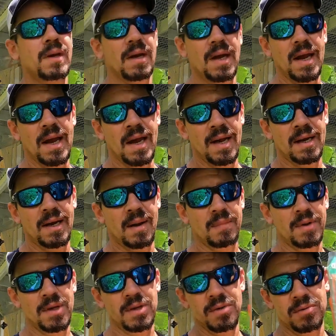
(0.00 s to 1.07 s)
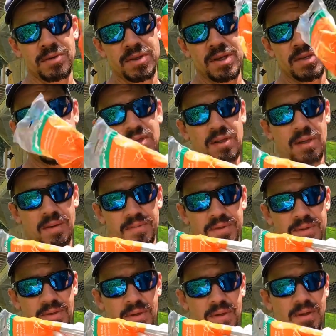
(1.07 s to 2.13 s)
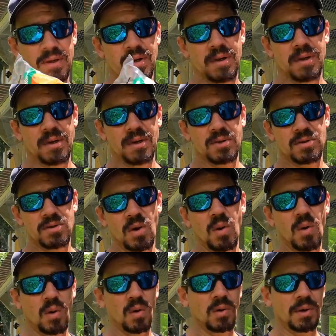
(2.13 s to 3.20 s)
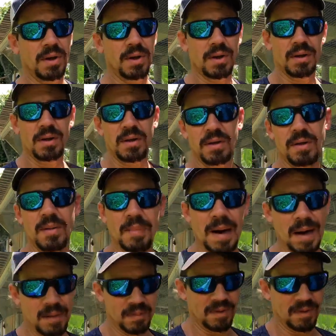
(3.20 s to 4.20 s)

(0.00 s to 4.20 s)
And I'm gonna use these clips to hold the bottom